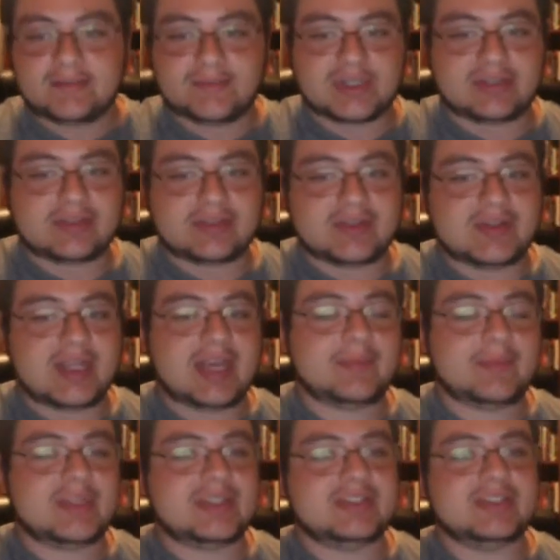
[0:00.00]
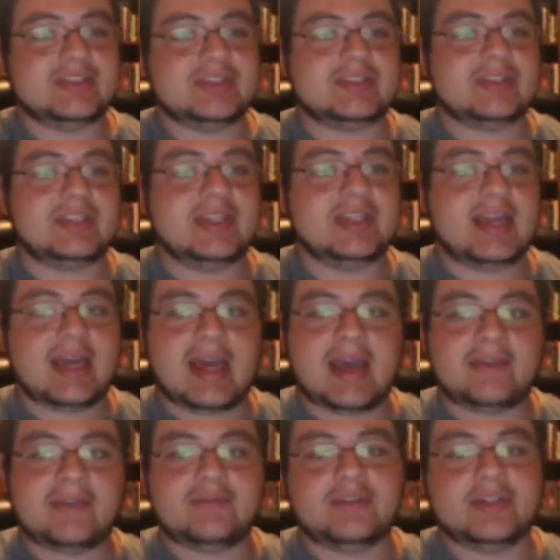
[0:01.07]
But the damage is the
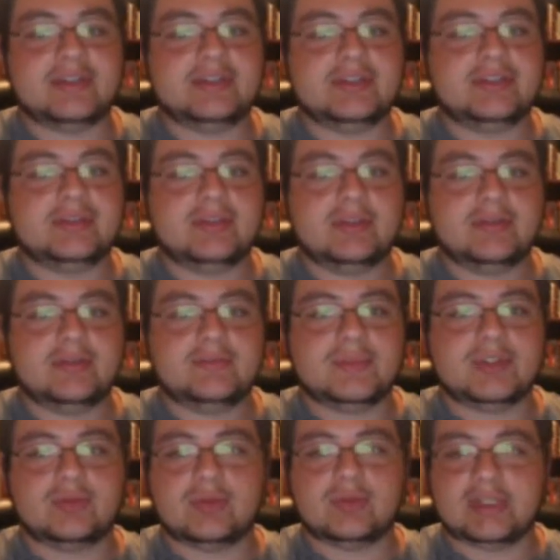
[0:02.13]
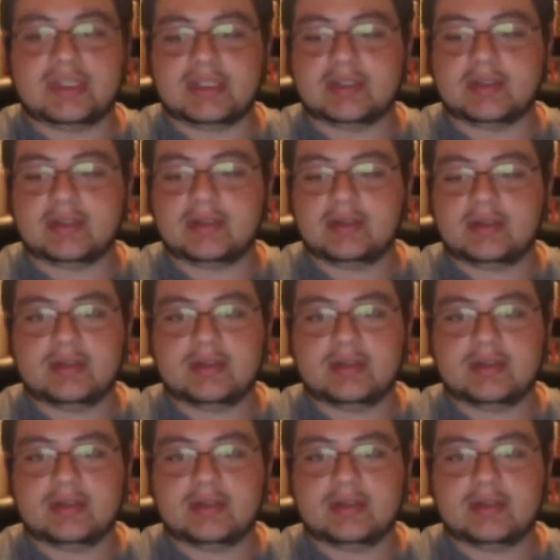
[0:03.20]
average between